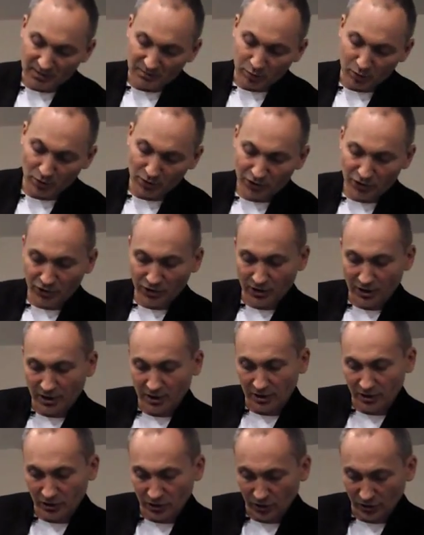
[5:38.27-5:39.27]
it's a push
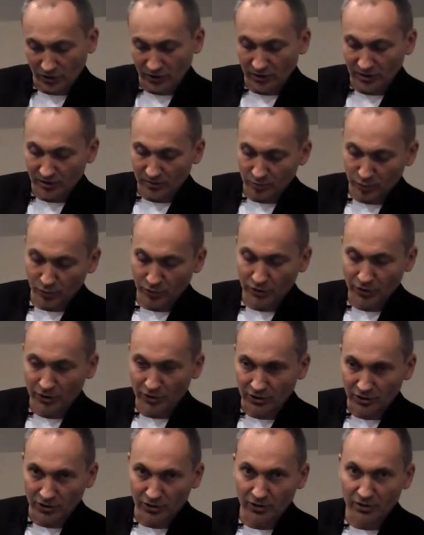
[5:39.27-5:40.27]
and a turn,
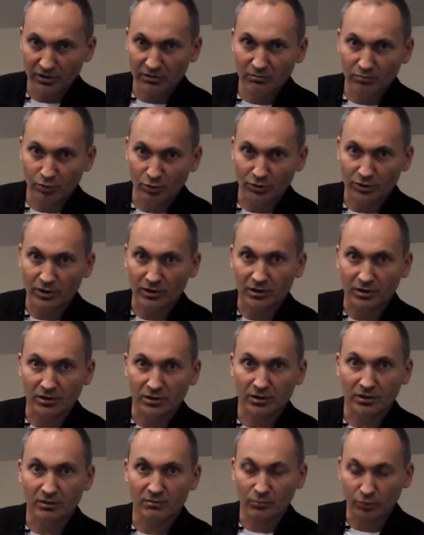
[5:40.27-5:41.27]
push and turn, push
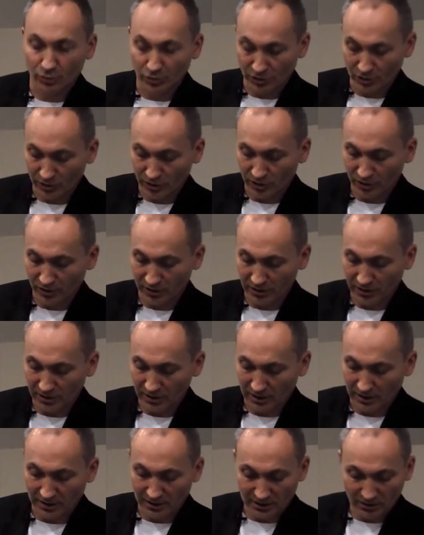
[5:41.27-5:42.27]
and turn, push and
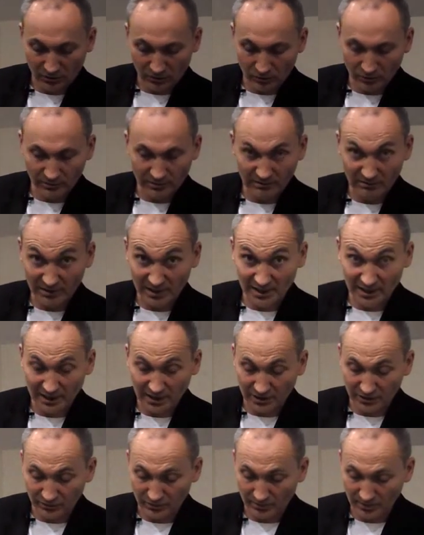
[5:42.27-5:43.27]
turn. And that's all we
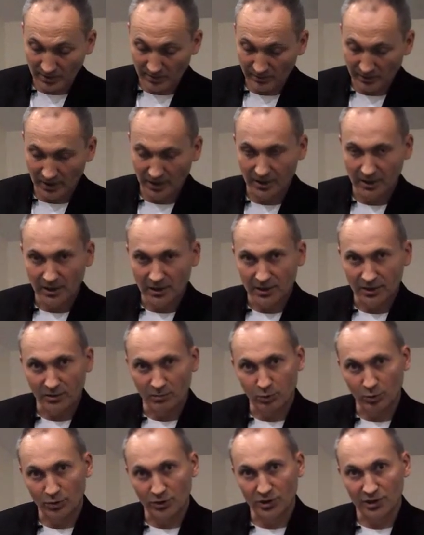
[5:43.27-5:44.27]
really need to remember.
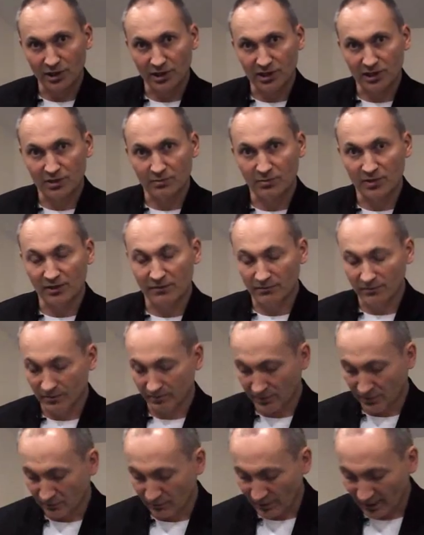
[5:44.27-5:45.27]
The push needs to be
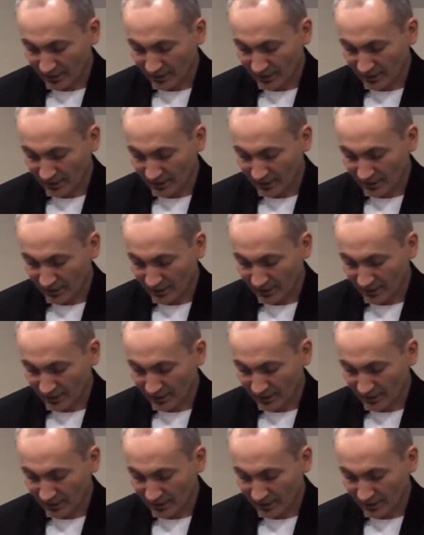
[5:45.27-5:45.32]
from